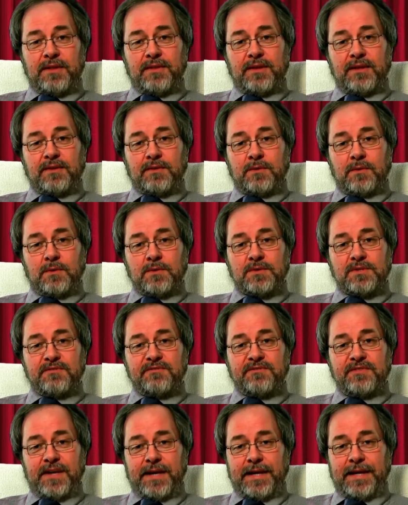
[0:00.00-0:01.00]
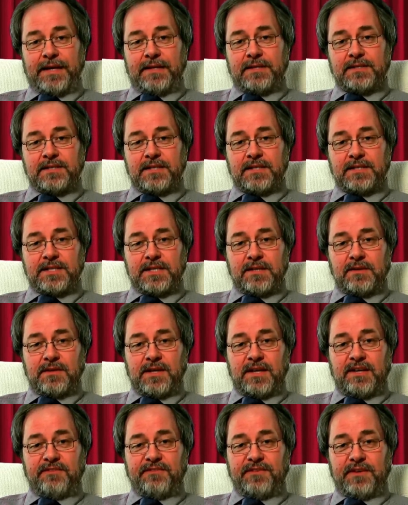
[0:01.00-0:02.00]
around their thoughts and feelings until
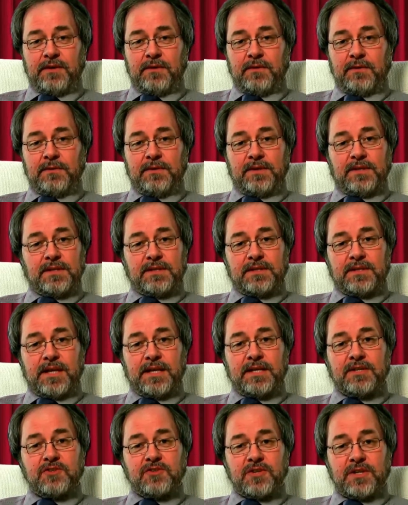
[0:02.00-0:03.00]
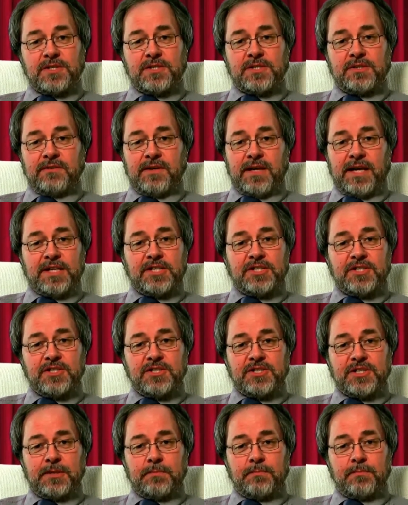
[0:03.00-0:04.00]
they feel that they can trust the
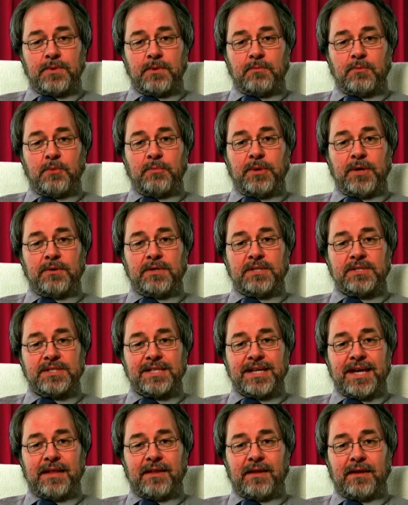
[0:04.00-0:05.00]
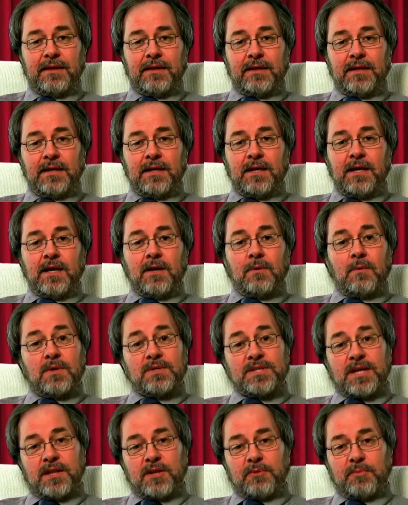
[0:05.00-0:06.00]
relationship that we're building together,
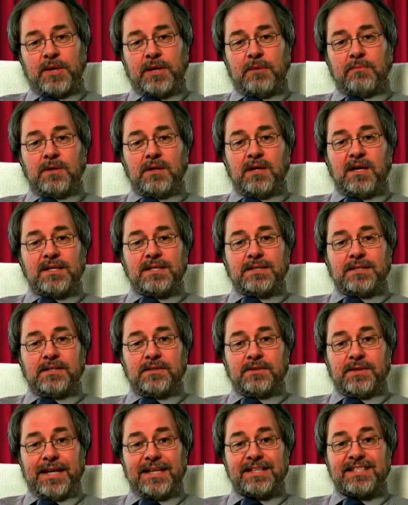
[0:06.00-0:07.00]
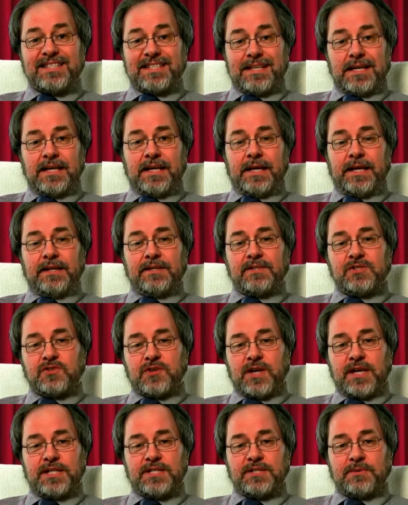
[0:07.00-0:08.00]
whilst other people like to get stuck in
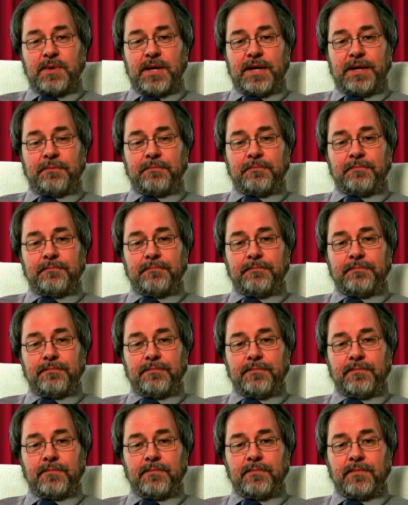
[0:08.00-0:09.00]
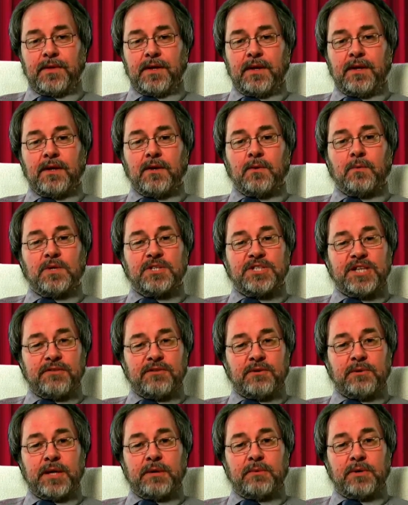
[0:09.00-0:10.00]
straight away.
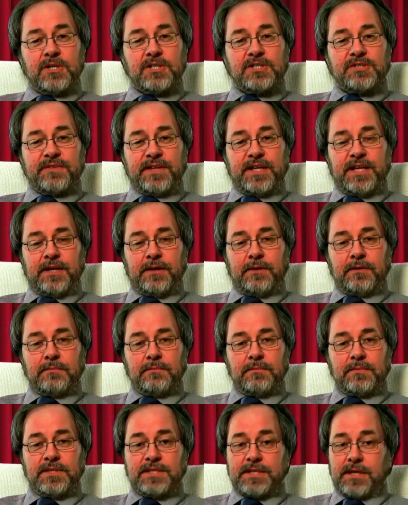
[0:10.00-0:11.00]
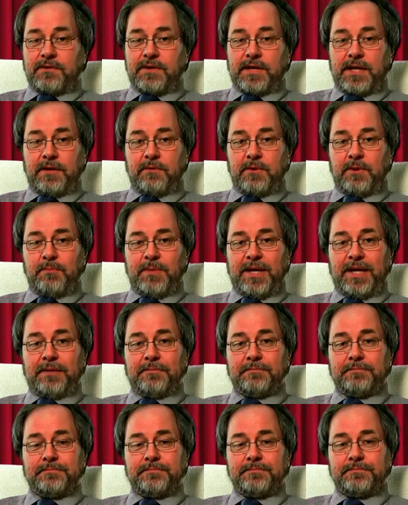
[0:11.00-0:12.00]
Whichever way works for you is okay with
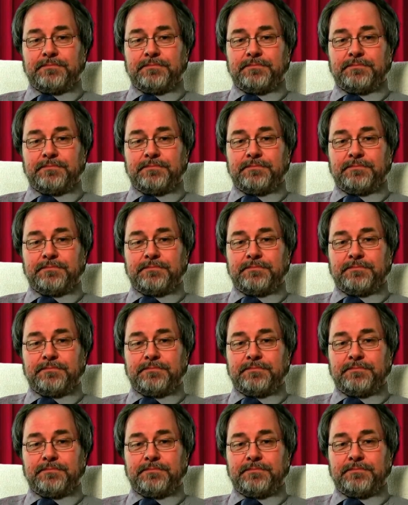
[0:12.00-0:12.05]
me.